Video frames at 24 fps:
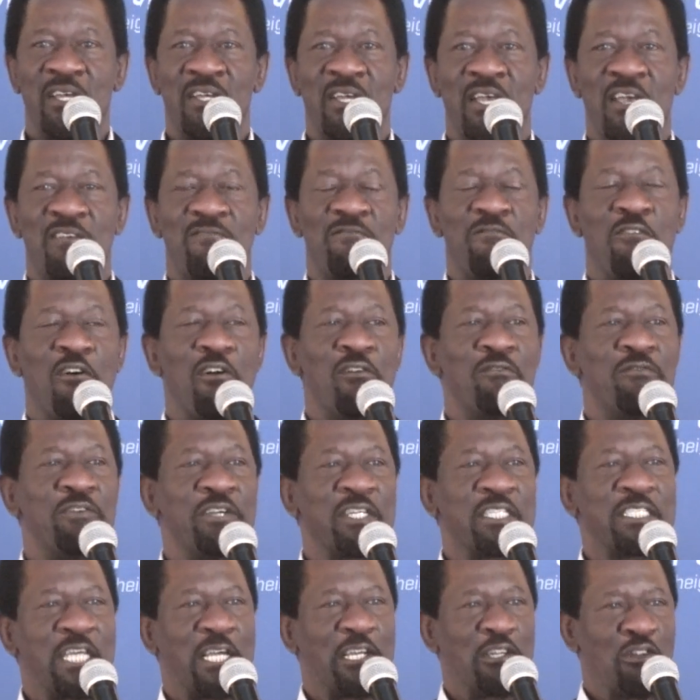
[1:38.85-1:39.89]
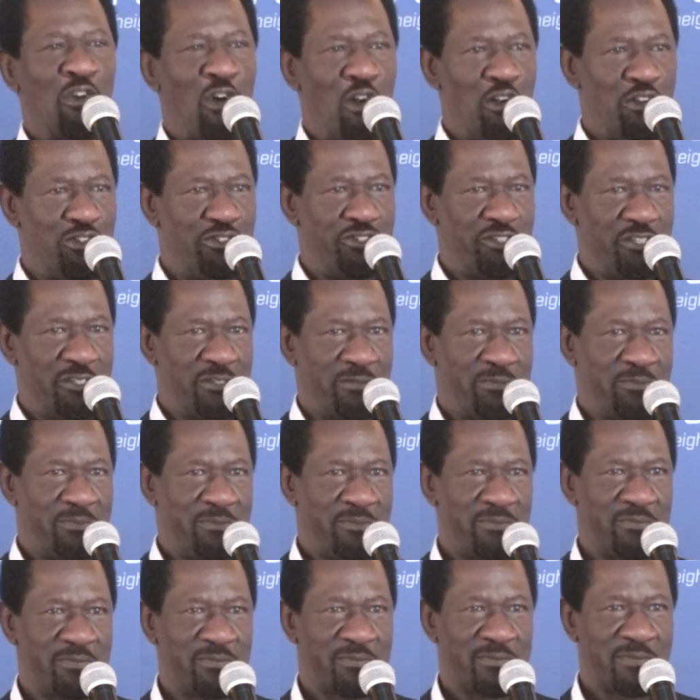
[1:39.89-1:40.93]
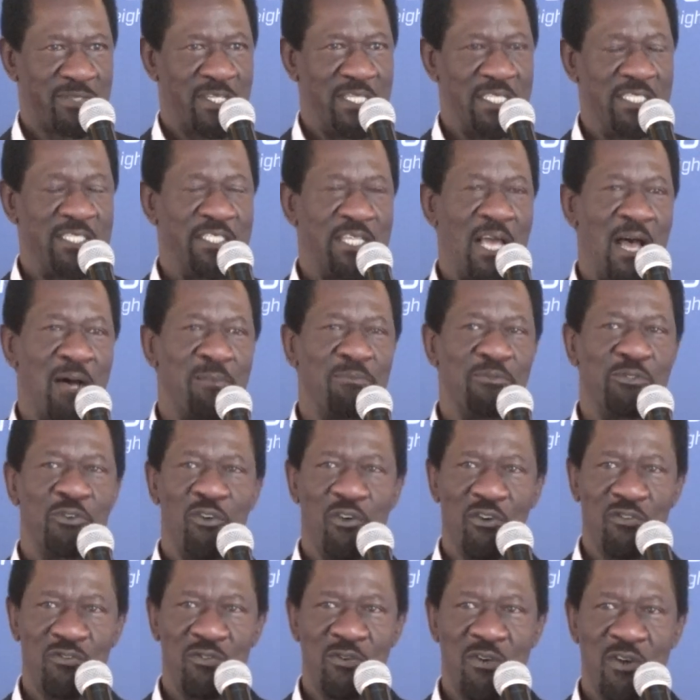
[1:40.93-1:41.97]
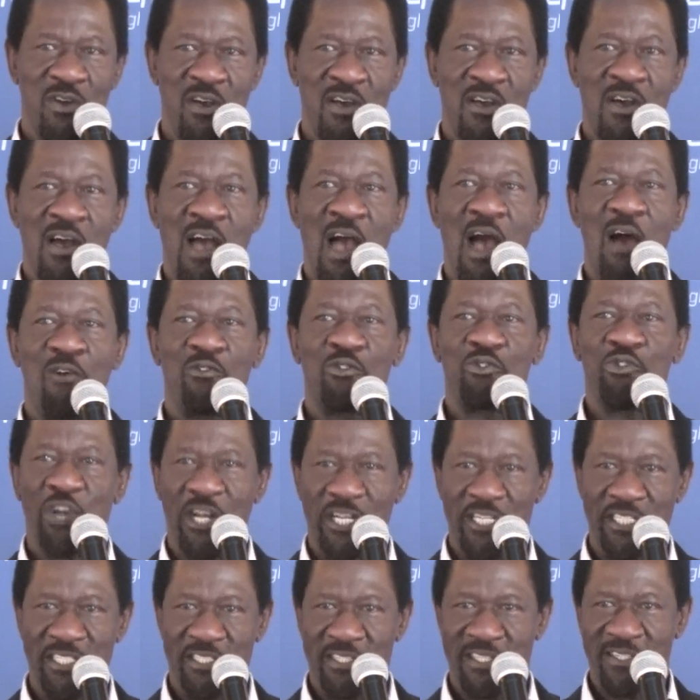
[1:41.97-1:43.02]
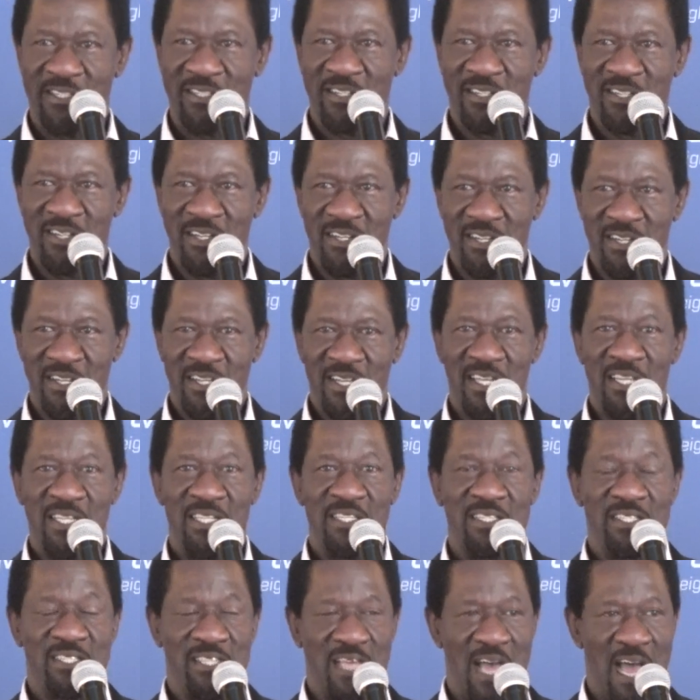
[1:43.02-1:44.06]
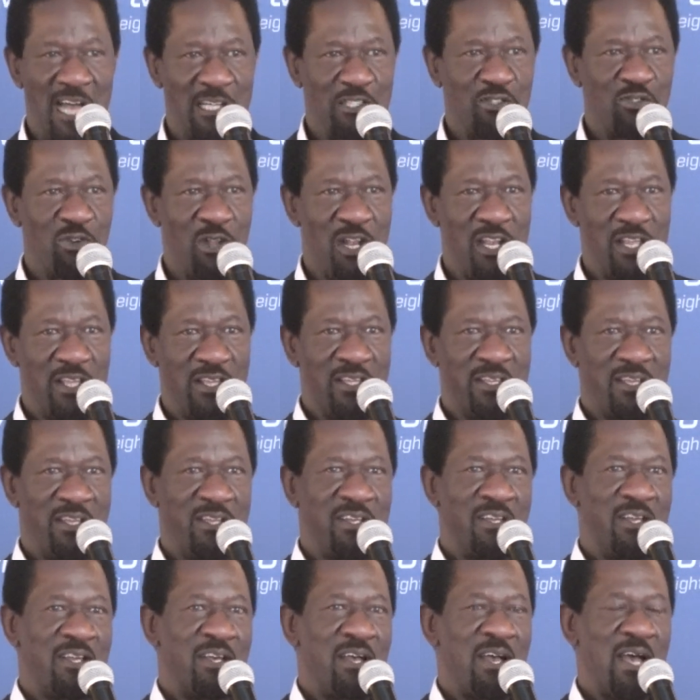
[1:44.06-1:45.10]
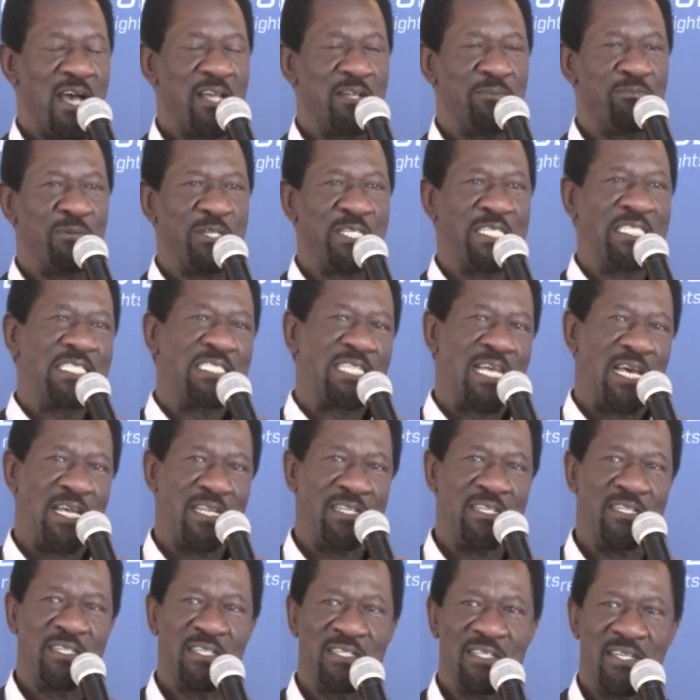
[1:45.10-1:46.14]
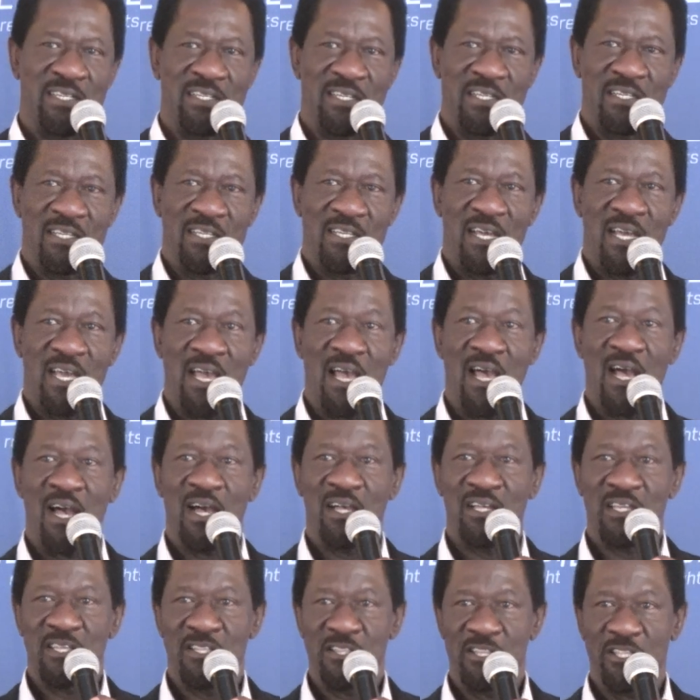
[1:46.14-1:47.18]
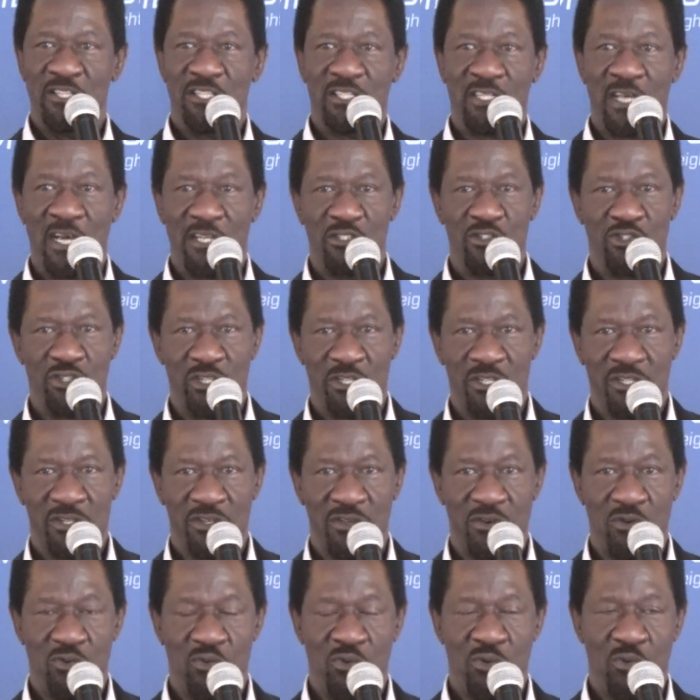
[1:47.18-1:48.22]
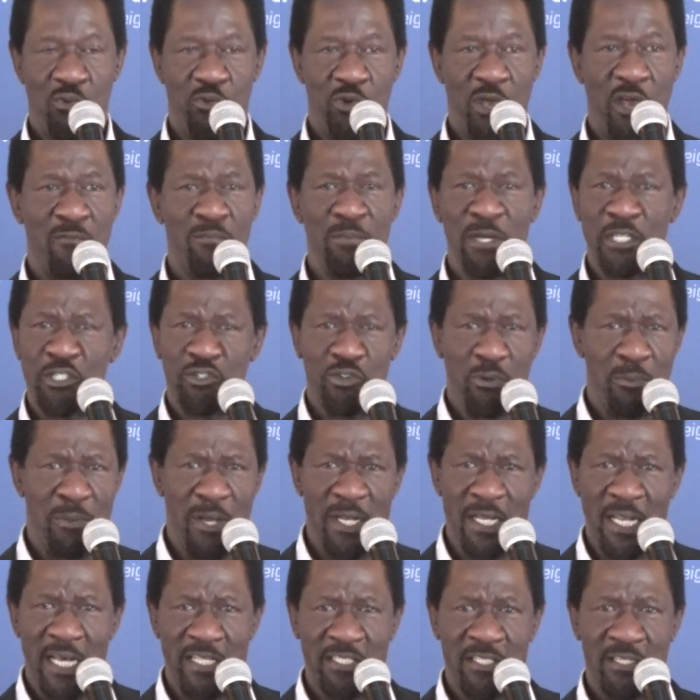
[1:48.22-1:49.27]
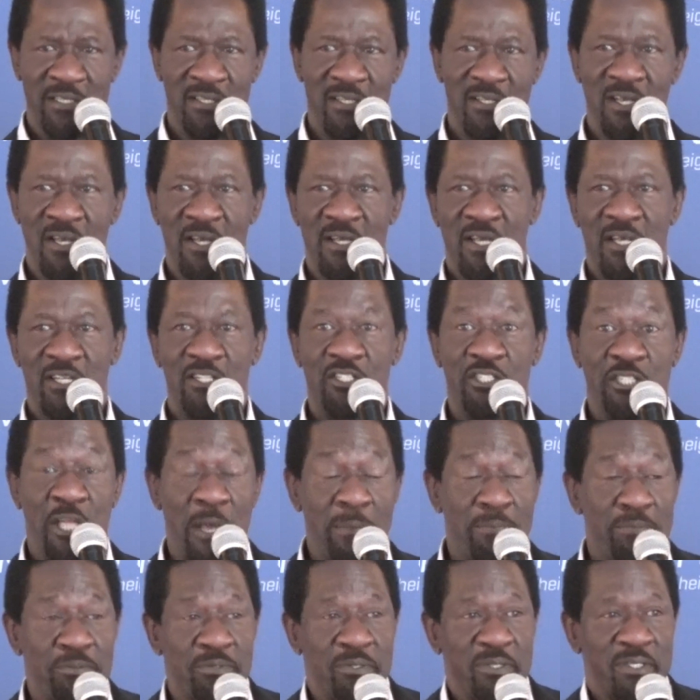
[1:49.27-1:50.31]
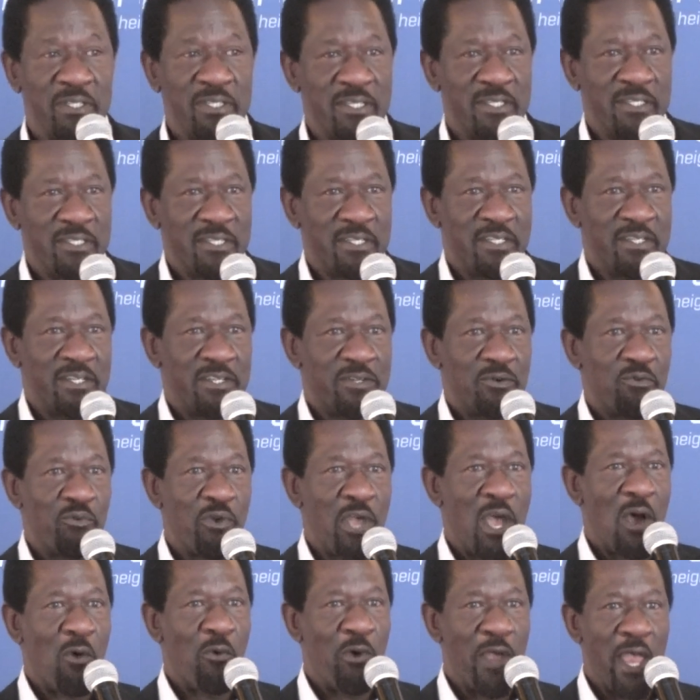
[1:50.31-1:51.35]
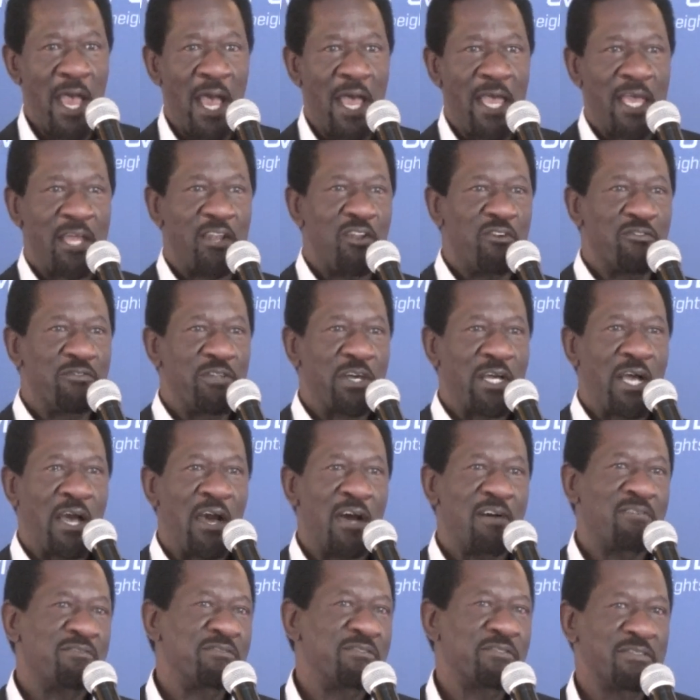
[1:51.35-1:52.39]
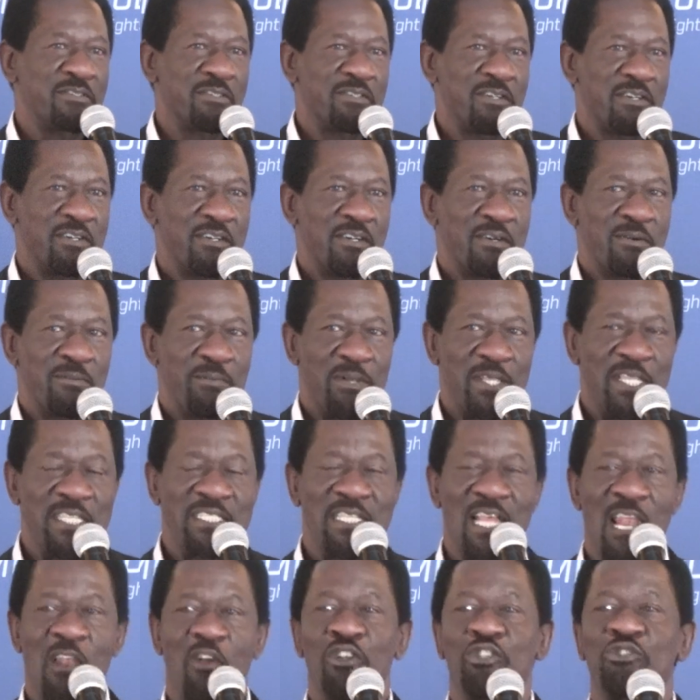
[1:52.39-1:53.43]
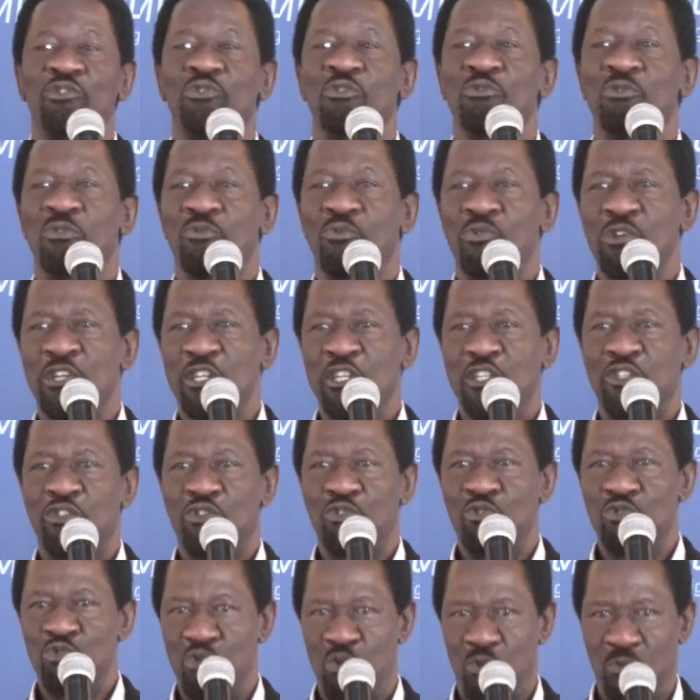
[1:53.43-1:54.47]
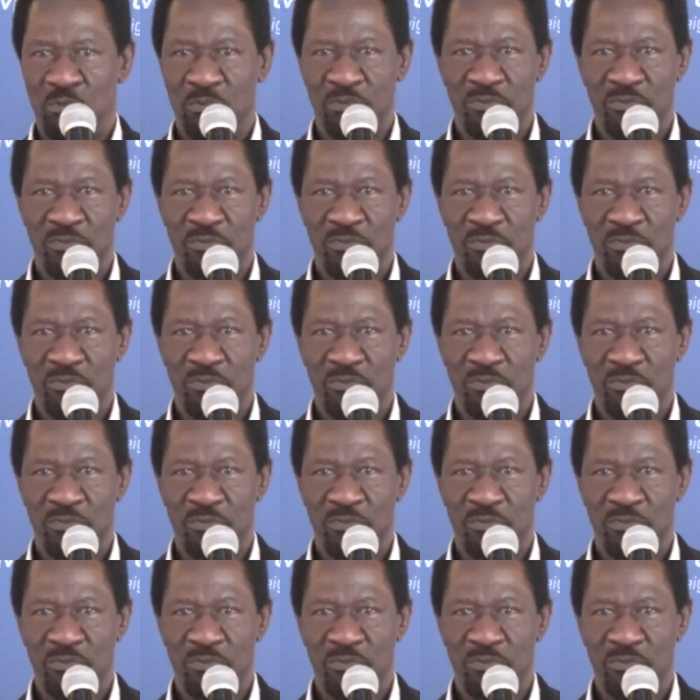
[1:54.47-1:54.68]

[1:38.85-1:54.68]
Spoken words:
evolving technology in terms of how credit is actually administered in this country. We have made tremendous steps. We are way ahead of the curve, but there's a lot we need to do